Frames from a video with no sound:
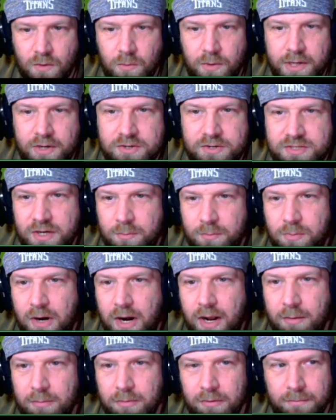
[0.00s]
Well, here's their
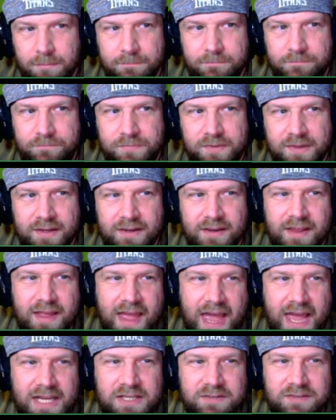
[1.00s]
problem:
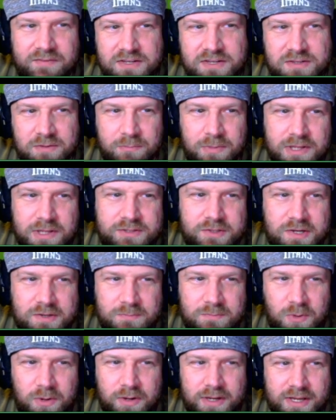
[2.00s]
Activision Blizzard
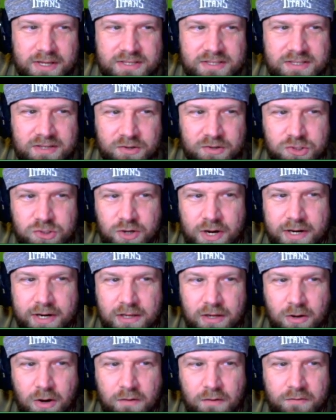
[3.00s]
employees still
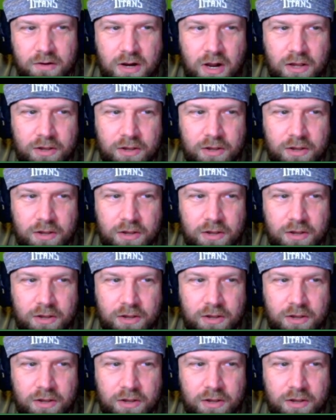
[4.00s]
striking over